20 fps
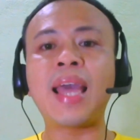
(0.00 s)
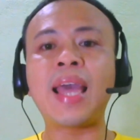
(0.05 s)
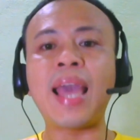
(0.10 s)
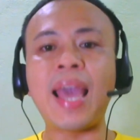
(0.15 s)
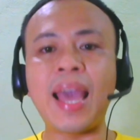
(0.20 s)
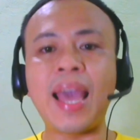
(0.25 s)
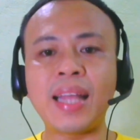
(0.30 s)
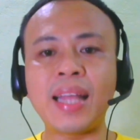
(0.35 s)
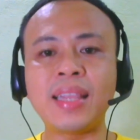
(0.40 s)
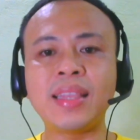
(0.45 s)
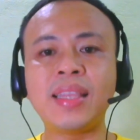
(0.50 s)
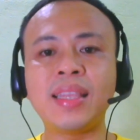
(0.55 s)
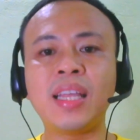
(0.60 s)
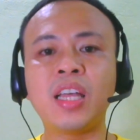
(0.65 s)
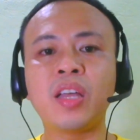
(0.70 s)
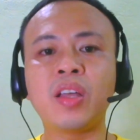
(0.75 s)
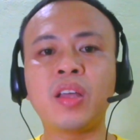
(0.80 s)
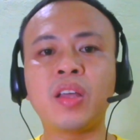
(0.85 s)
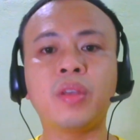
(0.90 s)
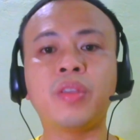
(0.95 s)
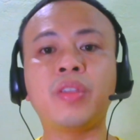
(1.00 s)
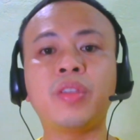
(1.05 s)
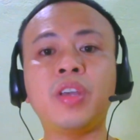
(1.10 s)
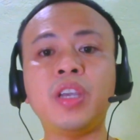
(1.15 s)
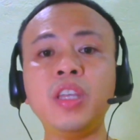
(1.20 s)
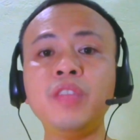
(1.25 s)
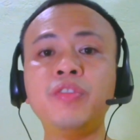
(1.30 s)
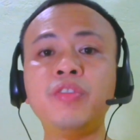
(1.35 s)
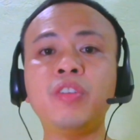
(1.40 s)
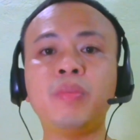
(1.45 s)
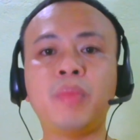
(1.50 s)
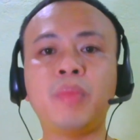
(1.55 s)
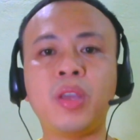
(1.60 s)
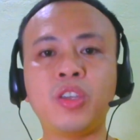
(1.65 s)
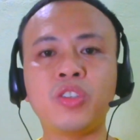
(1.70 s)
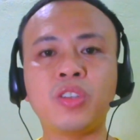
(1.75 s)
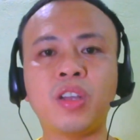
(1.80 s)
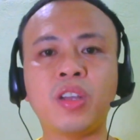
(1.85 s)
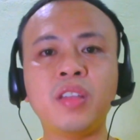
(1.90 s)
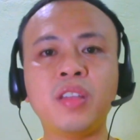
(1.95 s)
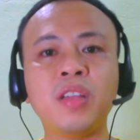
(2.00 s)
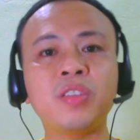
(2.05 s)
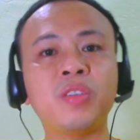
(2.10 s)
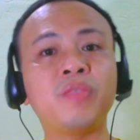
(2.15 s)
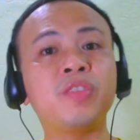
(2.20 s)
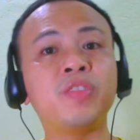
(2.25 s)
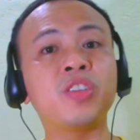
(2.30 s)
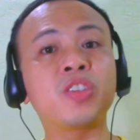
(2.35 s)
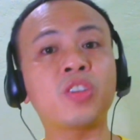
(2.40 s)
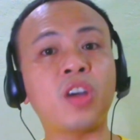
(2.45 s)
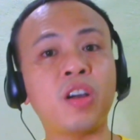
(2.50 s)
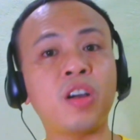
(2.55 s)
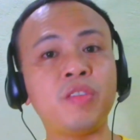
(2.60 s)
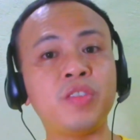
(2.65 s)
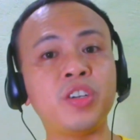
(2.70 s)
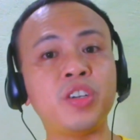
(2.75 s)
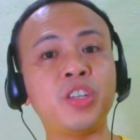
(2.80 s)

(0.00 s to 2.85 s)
and the information that you've discovered